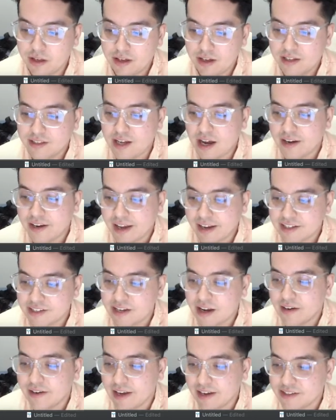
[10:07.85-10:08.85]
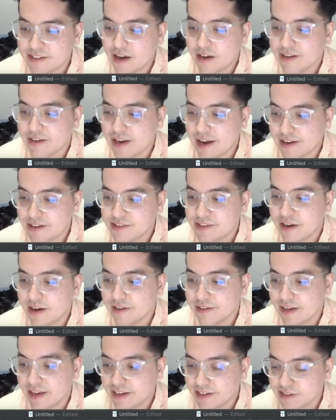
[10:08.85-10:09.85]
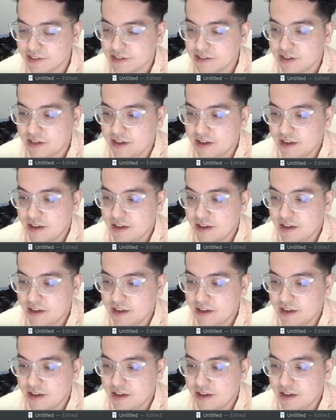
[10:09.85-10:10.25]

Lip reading: dot next, dot next, dot next, dot next,